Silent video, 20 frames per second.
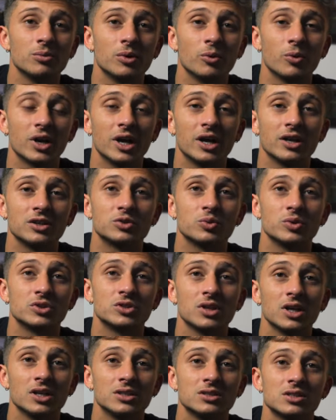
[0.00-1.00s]
But when I had to
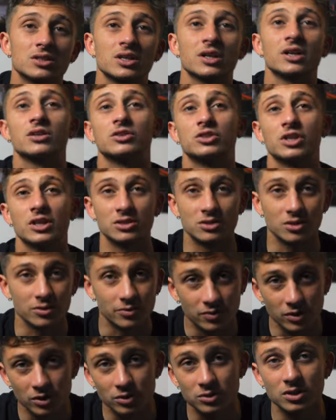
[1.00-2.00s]
switch lenses, I had to change the
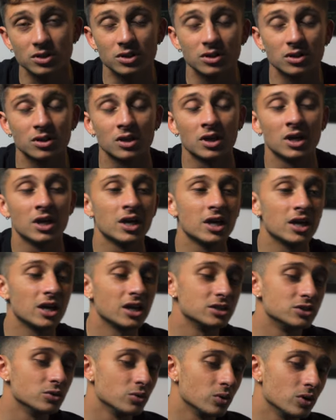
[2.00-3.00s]
filter.
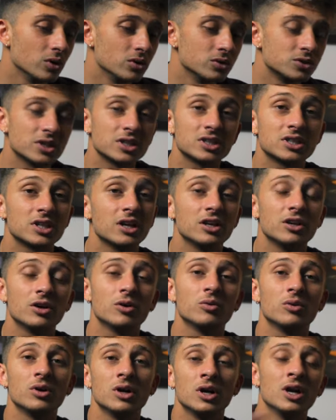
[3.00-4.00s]
I do all those things. And I
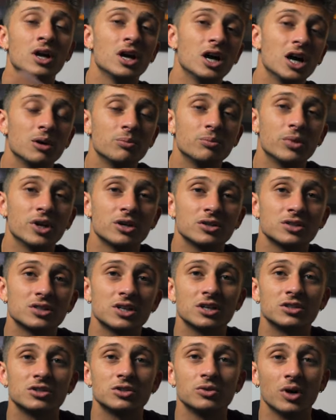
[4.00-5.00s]
know on bigger
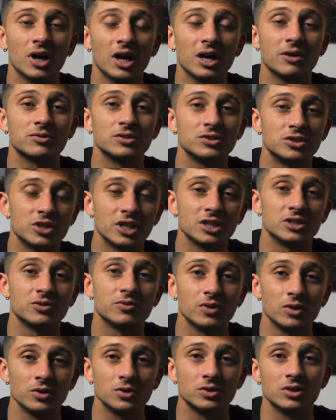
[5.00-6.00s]
sets, you'll have to change
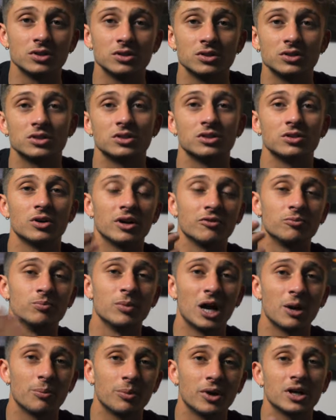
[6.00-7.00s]
filters and you'll have
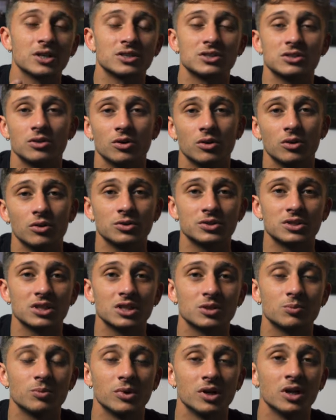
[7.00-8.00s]
matte boxes and all those
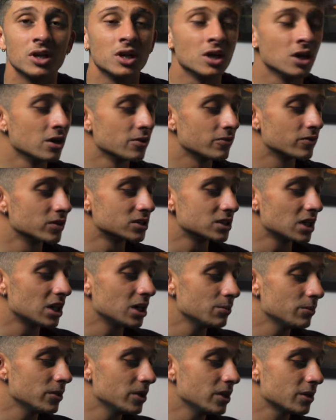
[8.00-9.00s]
things. But for the
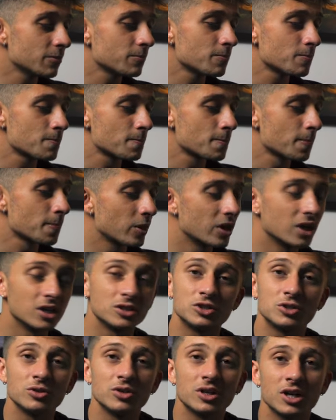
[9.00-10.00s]
time being
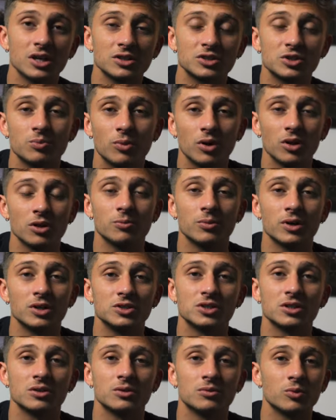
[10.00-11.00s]
and shooting on smaller
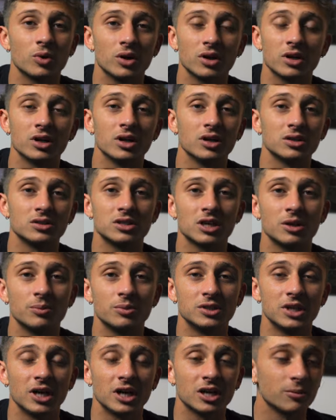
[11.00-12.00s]
budget, run and gun
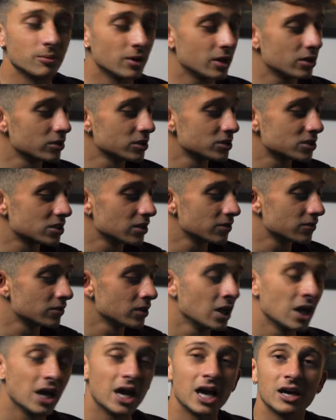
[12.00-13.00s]
type of documentary
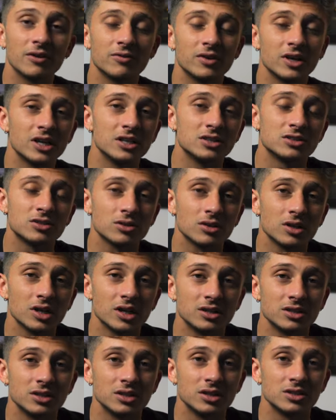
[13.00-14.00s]
stuff, having internal
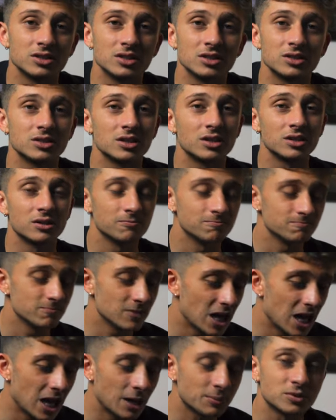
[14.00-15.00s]
NDs is
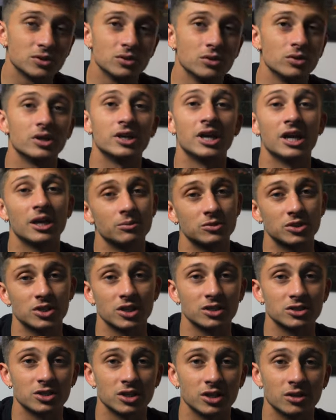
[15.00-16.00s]
absolutely game
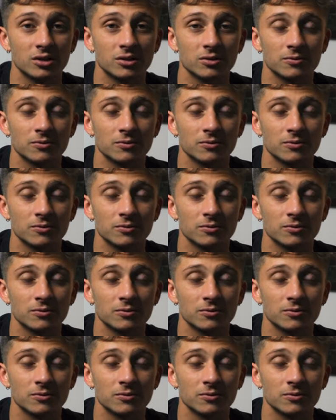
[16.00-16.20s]
changing.